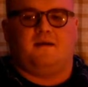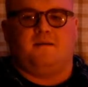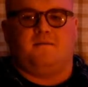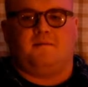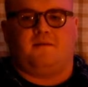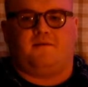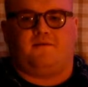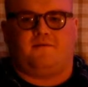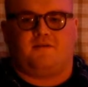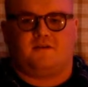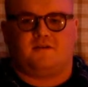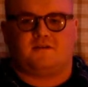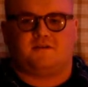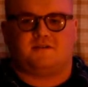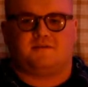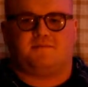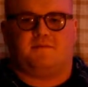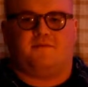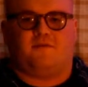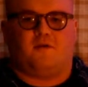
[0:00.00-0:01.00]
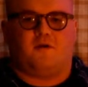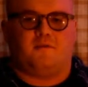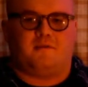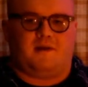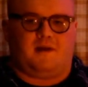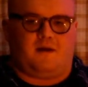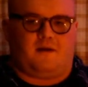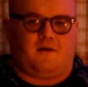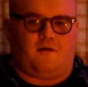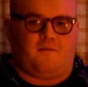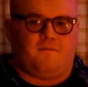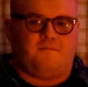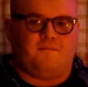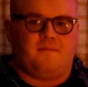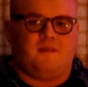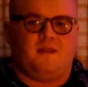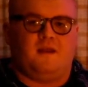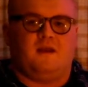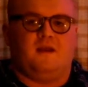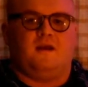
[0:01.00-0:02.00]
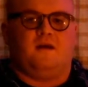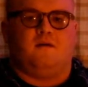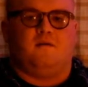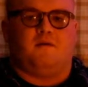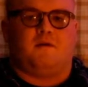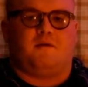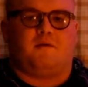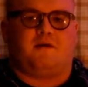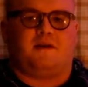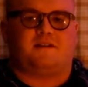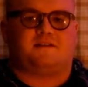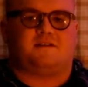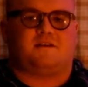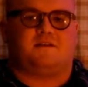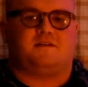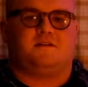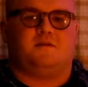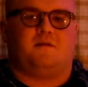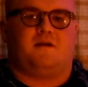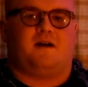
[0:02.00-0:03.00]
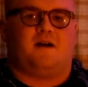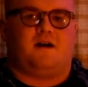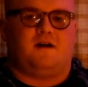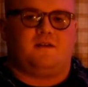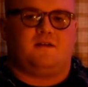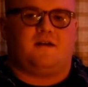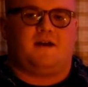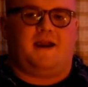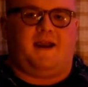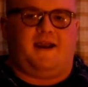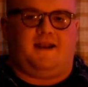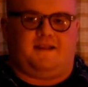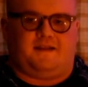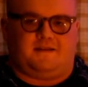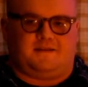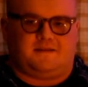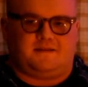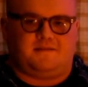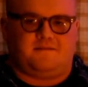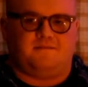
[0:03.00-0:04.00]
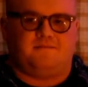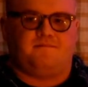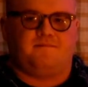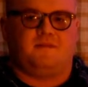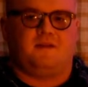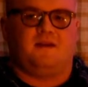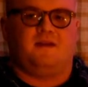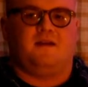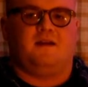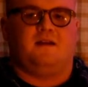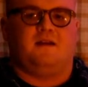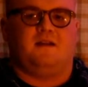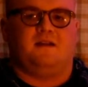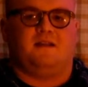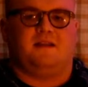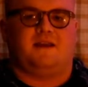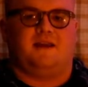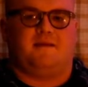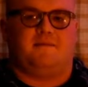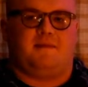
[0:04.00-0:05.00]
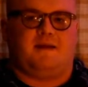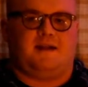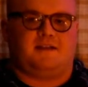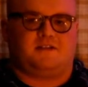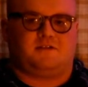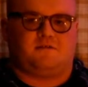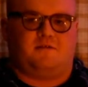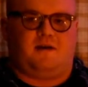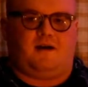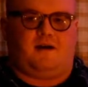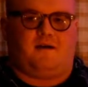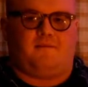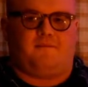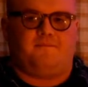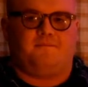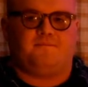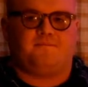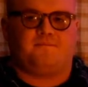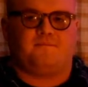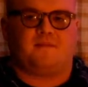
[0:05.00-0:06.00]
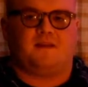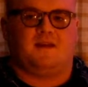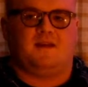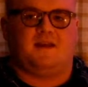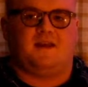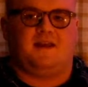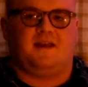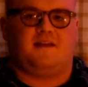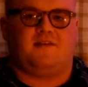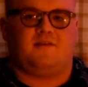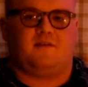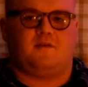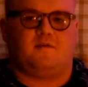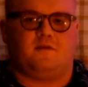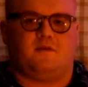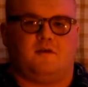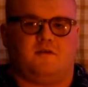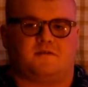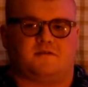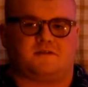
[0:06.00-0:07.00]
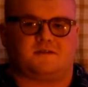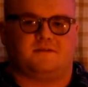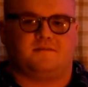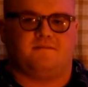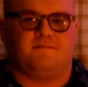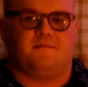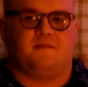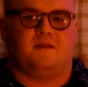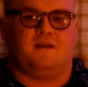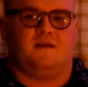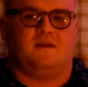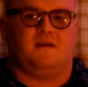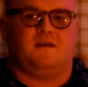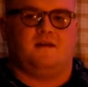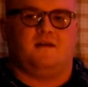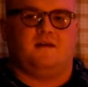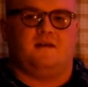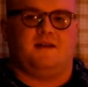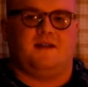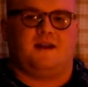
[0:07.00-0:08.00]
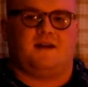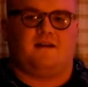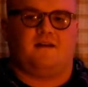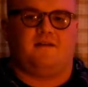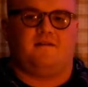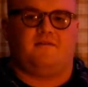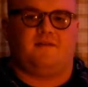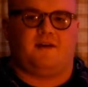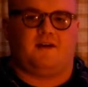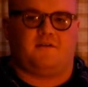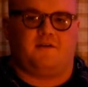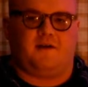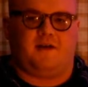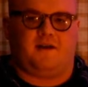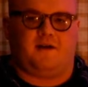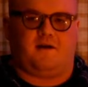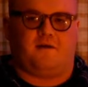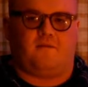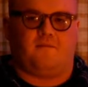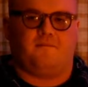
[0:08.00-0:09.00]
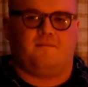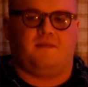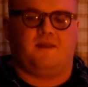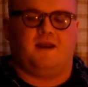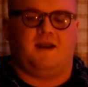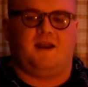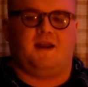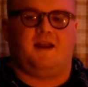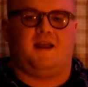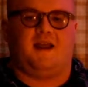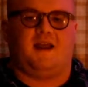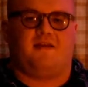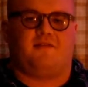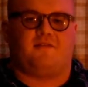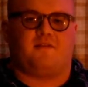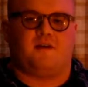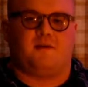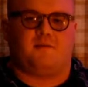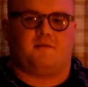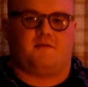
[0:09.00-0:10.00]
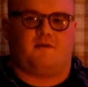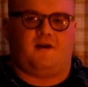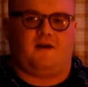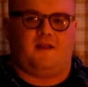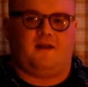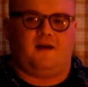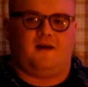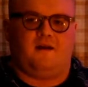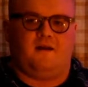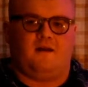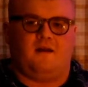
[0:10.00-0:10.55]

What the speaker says: But first, before we go, we want to turn to our other analysts. Liam Naturel, Ethan Rose, Nick Federico, and Anthony Perella